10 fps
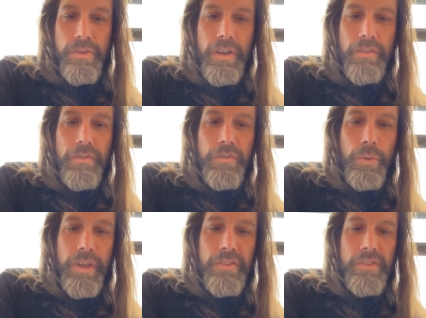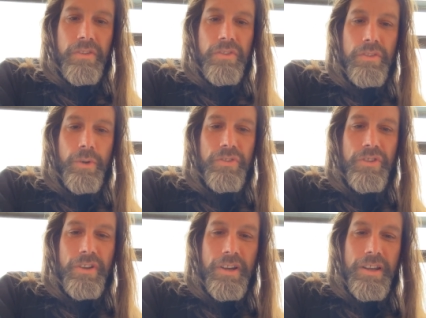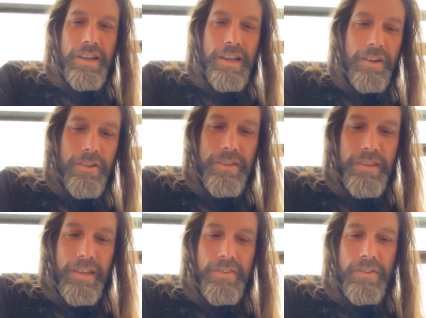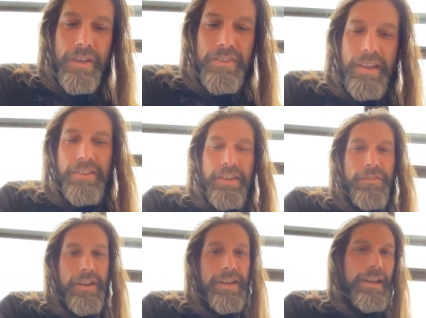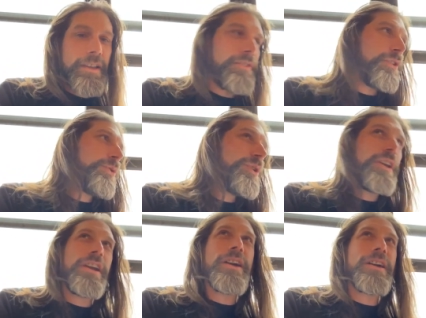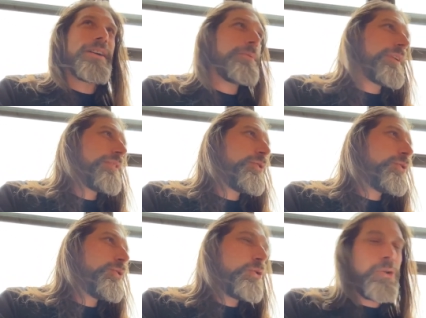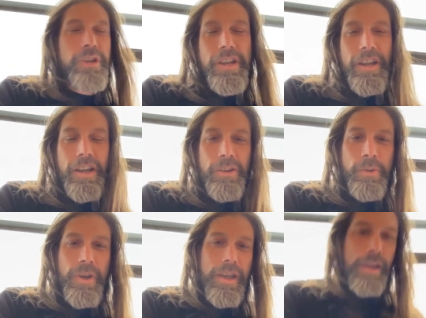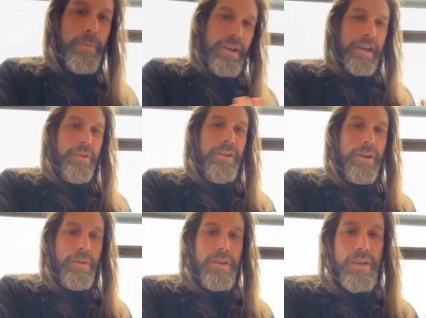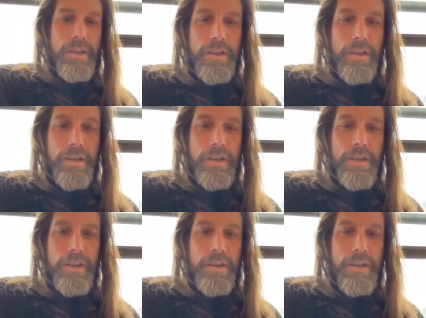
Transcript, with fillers: Do you have a voice distortion on? I don't think so. I sound different. I, it's a new year. It's a new year. New, new year, new wave. I don't know.